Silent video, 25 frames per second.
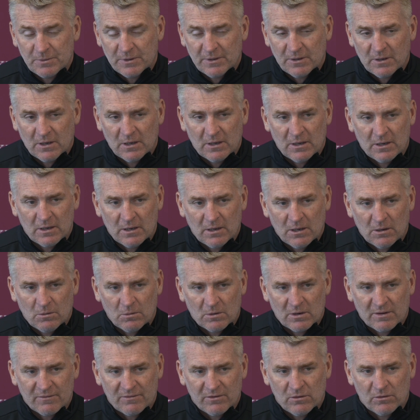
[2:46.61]
But I
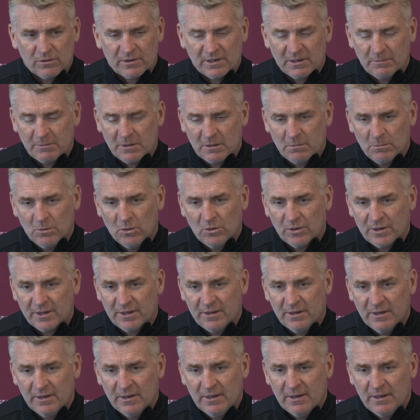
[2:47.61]
want to have a look at him in the morning.